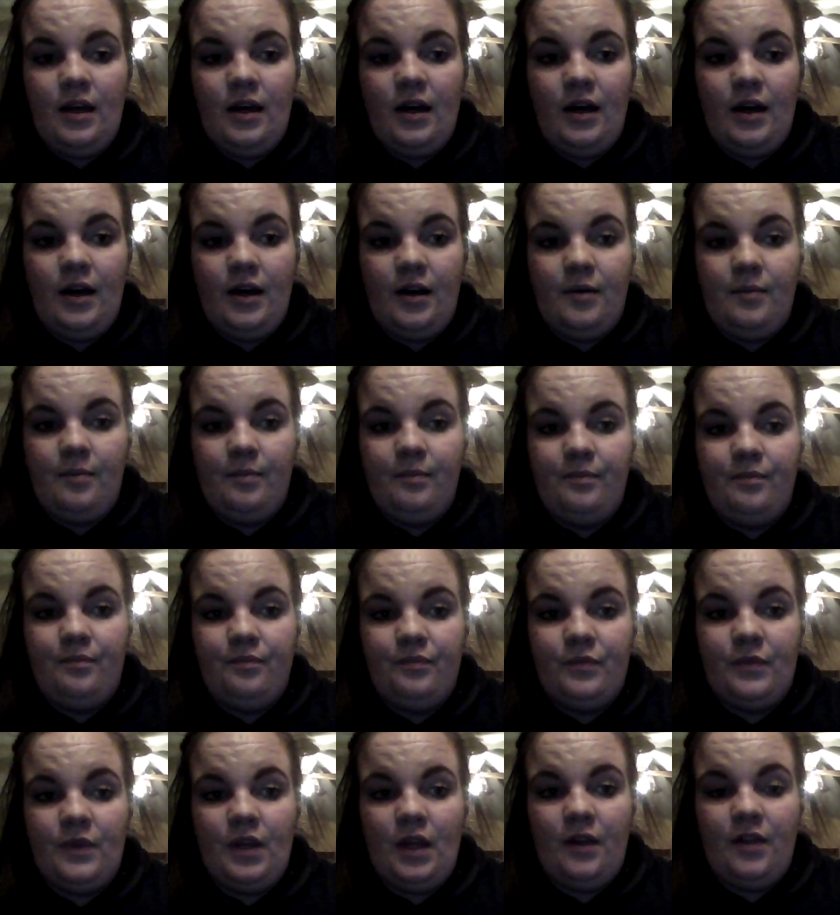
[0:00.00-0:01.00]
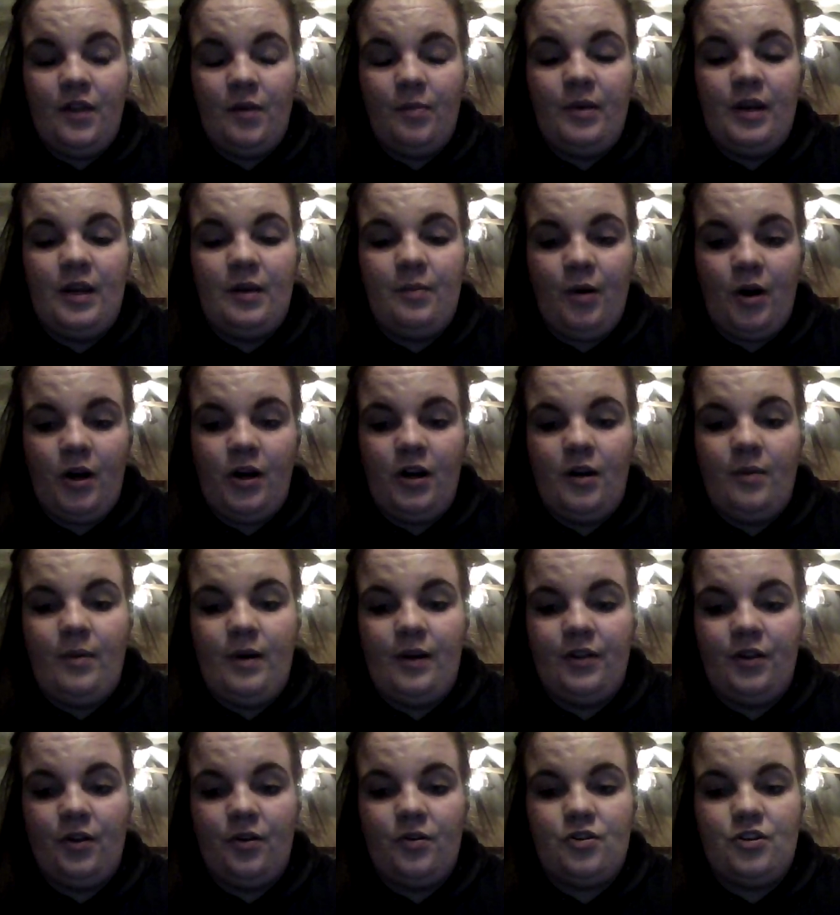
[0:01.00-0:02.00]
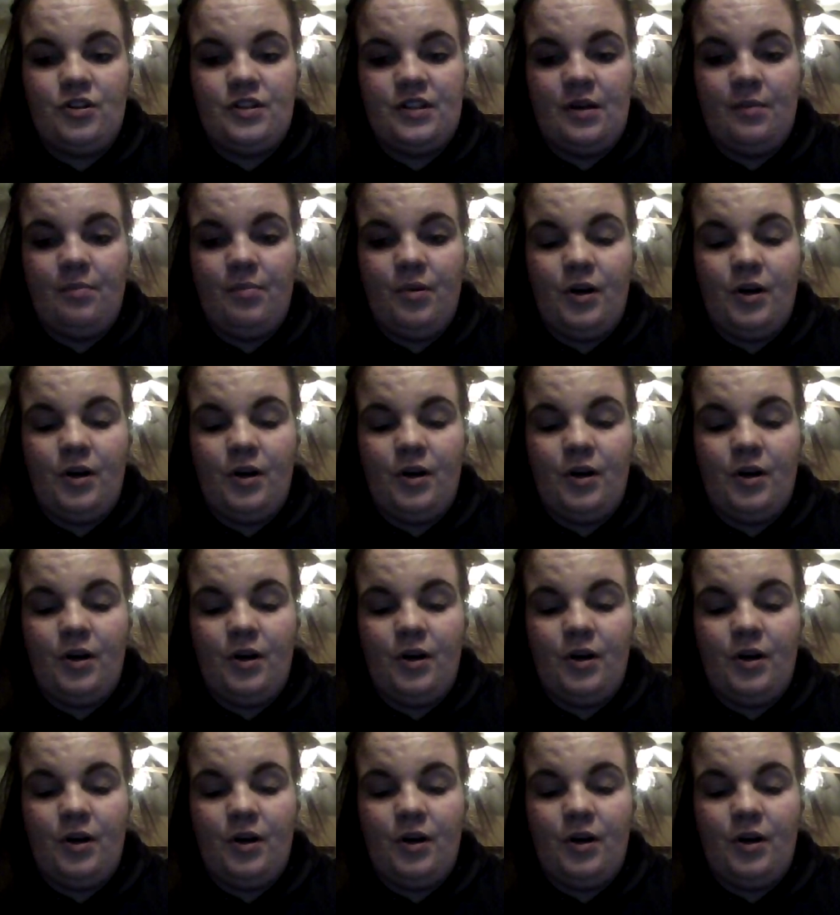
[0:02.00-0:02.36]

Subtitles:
the big part about the ultrasound